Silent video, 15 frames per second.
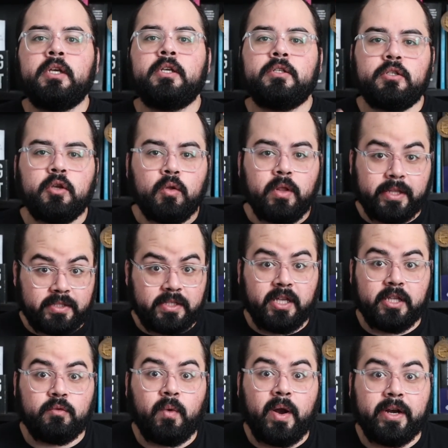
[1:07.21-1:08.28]
So let's
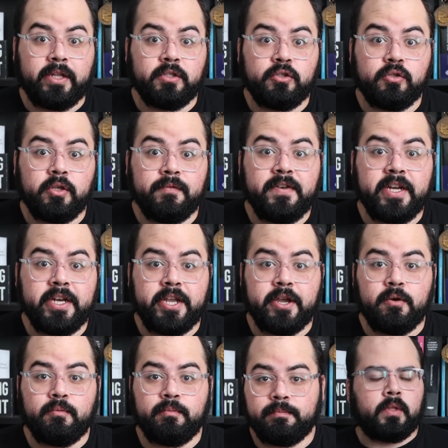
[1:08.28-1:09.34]
get right into the
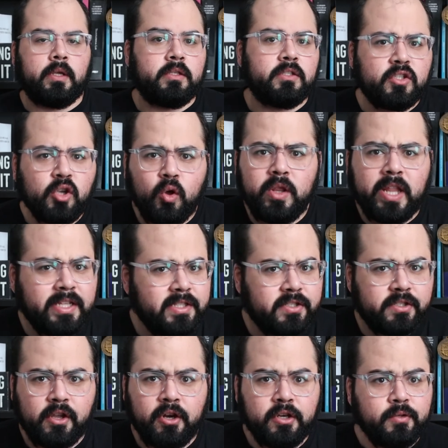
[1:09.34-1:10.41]
video. So let's
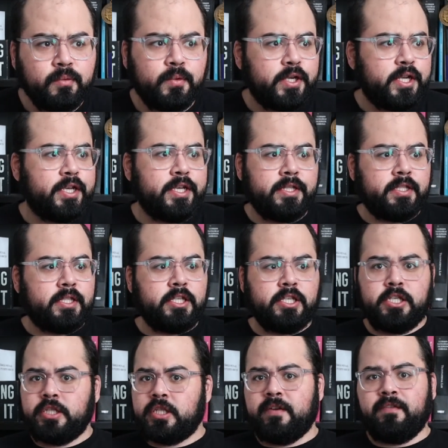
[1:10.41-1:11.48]
start with
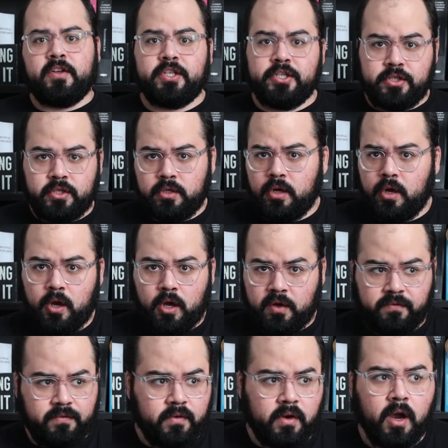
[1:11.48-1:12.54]
the definition
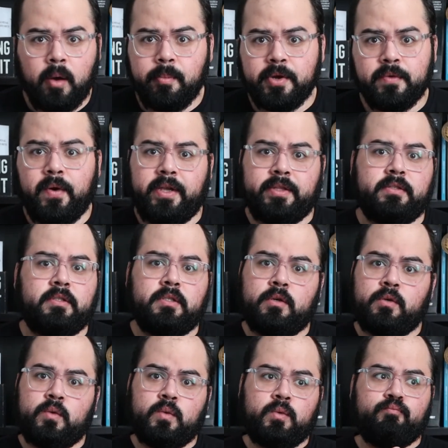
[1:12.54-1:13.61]
of copyright.
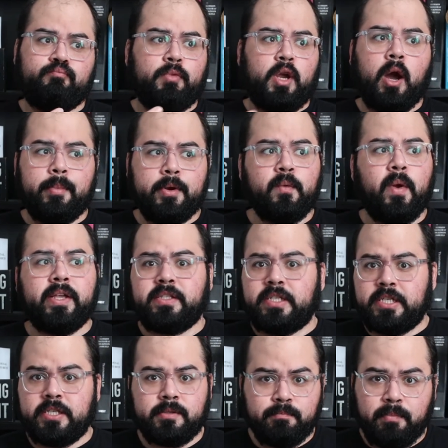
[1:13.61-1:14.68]
So copyright
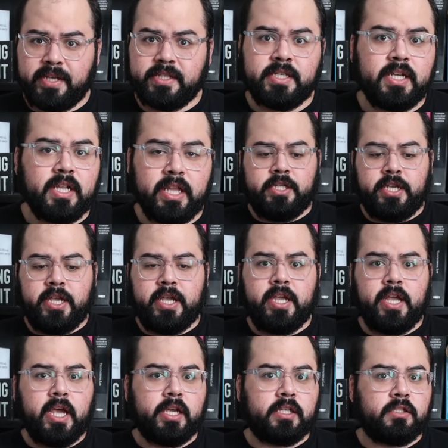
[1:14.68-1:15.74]
is basically
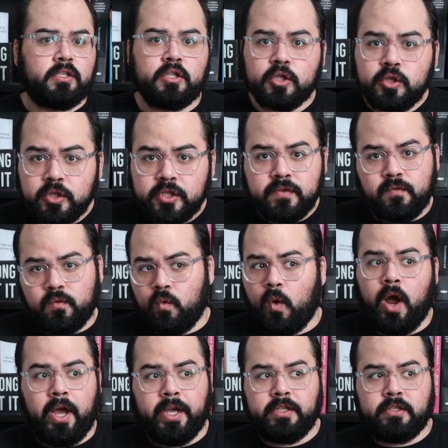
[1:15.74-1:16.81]
the exclusive
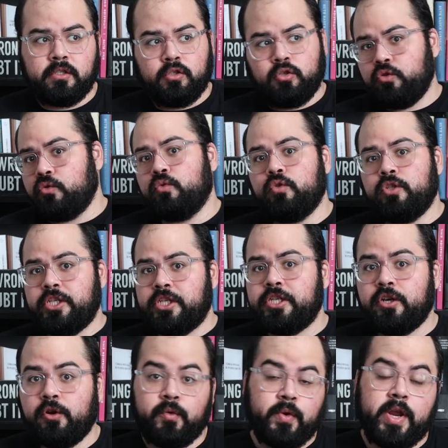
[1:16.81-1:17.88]
rights to
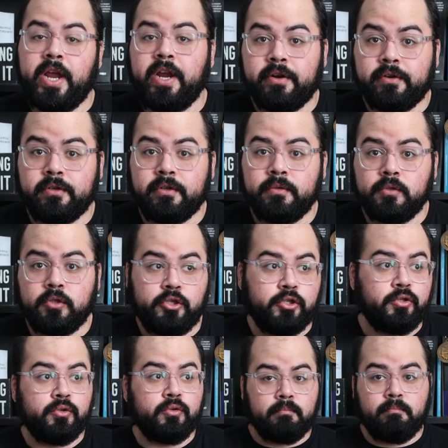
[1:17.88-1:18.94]
the creator
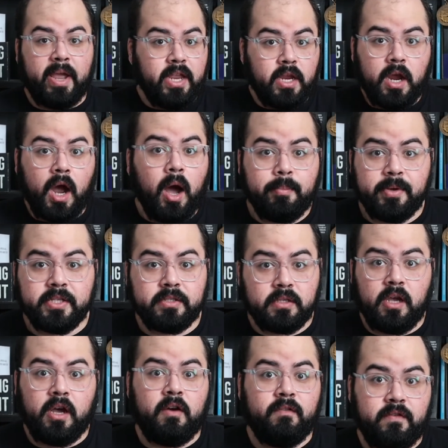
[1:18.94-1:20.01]
to make copies
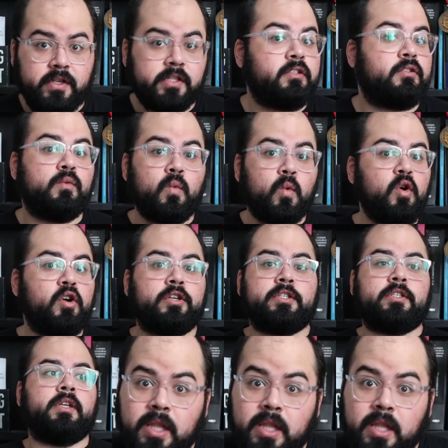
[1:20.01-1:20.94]
of its works.